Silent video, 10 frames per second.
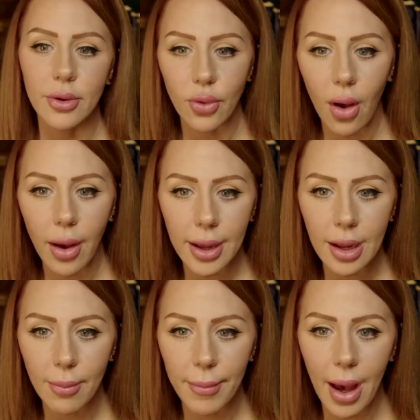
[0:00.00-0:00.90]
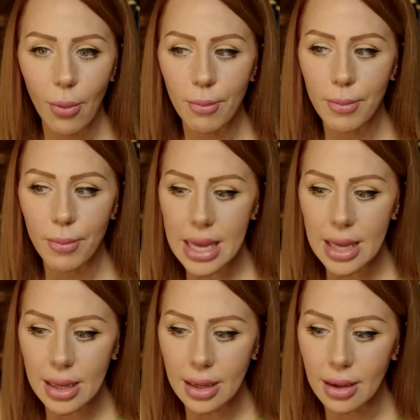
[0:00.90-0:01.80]
They're talking about
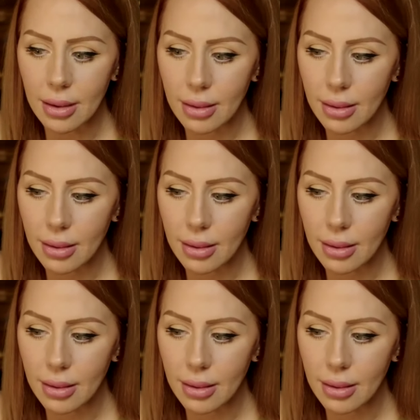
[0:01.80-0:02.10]
being.